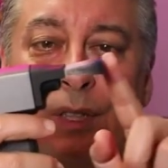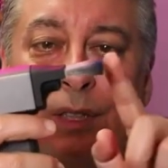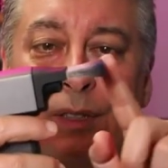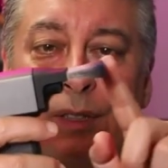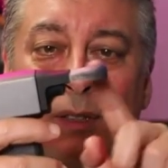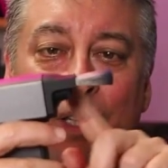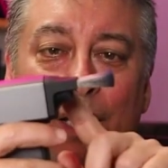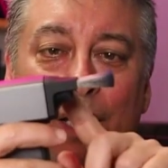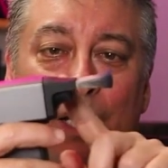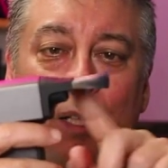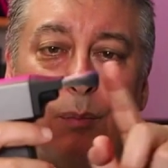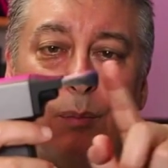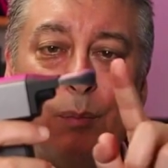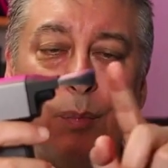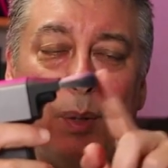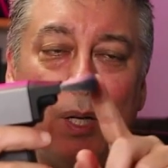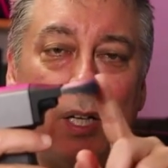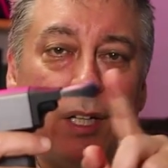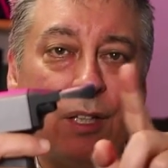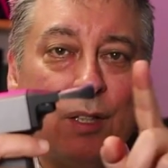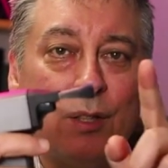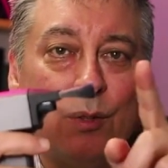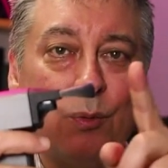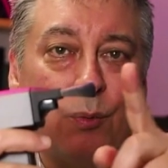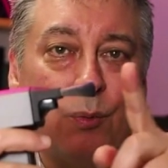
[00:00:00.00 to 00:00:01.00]
design
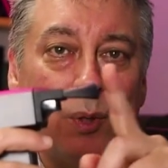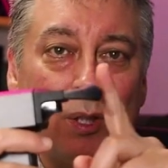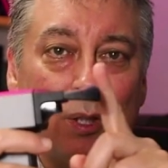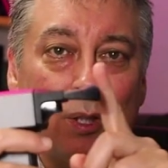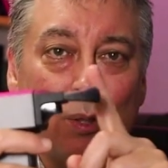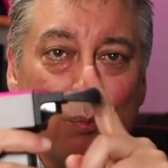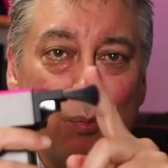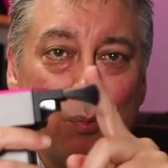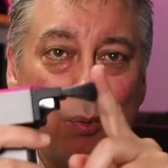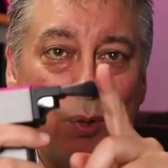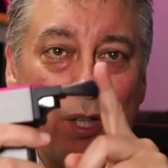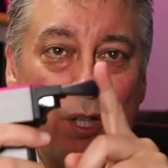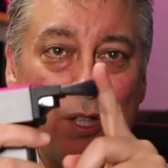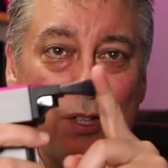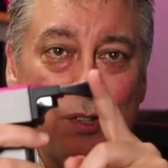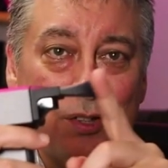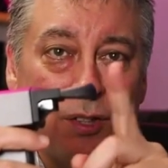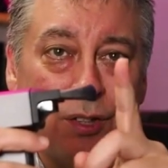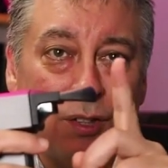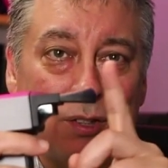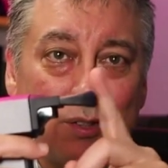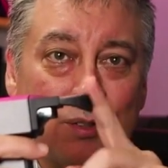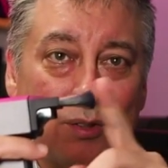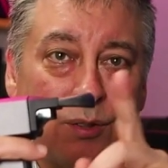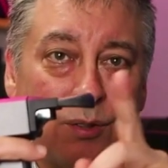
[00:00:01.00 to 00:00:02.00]
better, where the
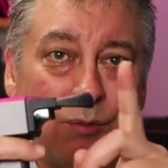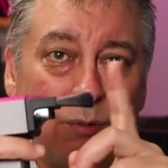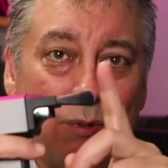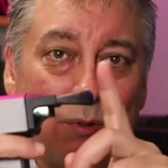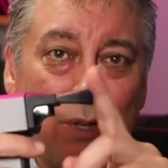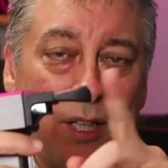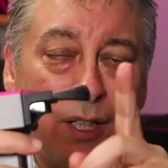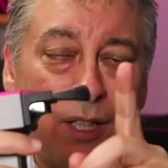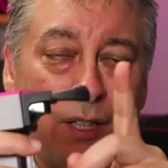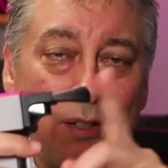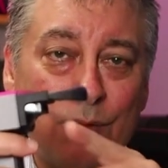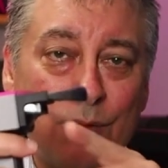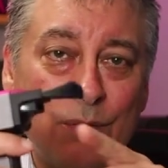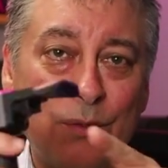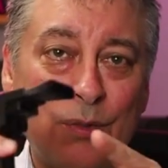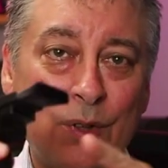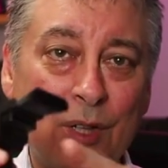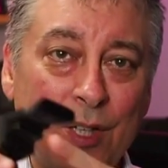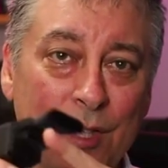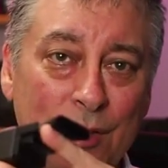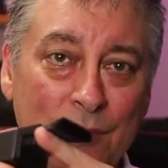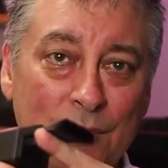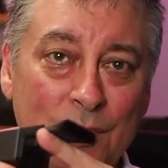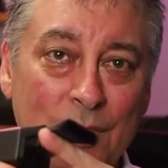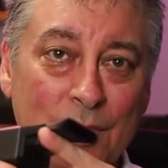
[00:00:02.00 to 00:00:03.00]
brush is right in
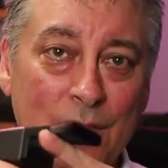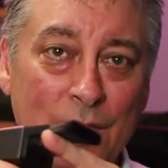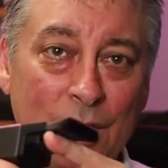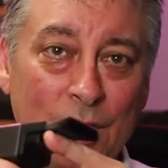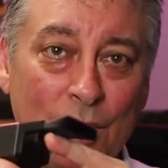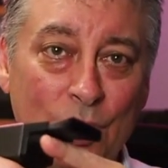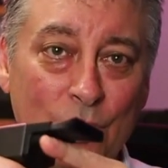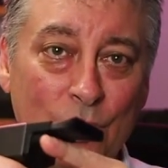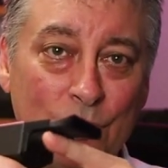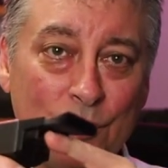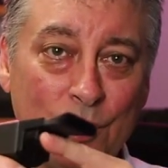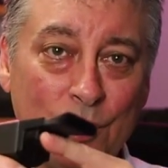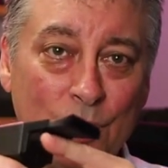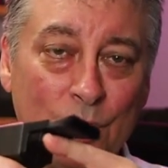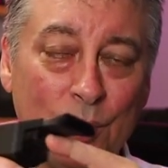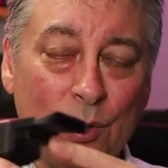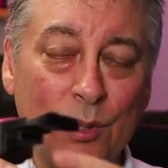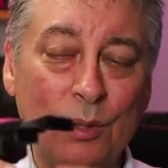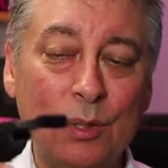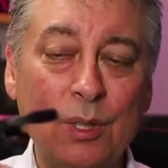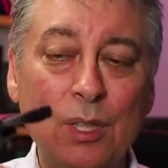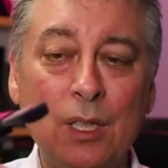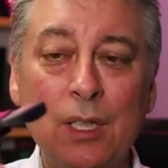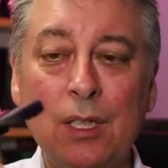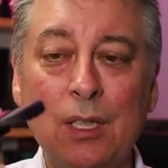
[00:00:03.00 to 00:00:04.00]
front of the
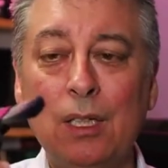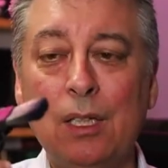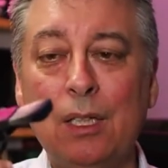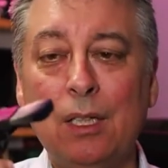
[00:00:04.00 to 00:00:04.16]
airflow.